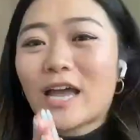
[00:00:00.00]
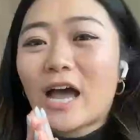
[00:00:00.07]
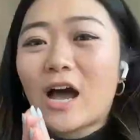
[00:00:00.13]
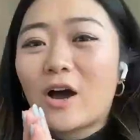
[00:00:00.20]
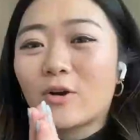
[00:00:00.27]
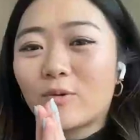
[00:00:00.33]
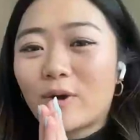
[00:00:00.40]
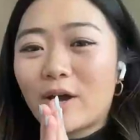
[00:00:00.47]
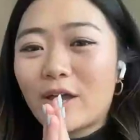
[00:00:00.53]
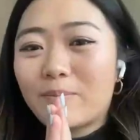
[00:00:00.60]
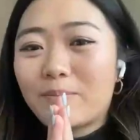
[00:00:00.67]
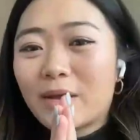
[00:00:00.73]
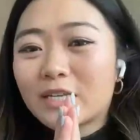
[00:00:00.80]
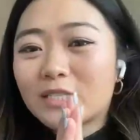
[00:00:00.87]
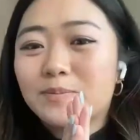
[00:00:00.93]
how do I
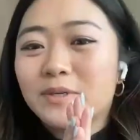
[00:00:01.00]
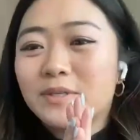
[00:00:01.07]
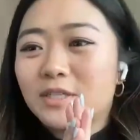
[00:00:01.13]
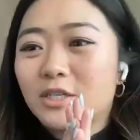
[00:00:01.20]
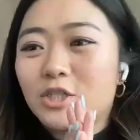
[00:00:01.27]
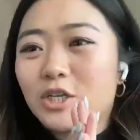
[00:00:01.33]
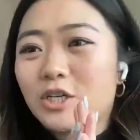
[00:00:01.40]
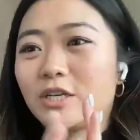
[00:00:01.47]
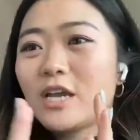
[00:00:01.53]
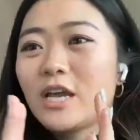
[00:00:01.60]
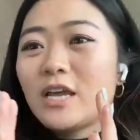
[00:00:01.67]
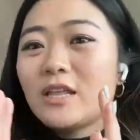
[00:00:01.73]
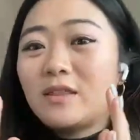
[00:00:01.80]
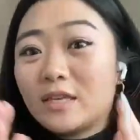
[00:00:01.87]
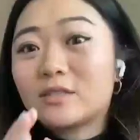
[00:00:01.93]
best position
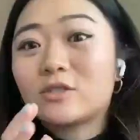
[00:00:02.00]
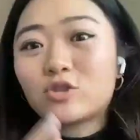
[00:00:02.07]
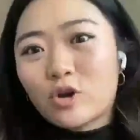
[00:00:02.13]
this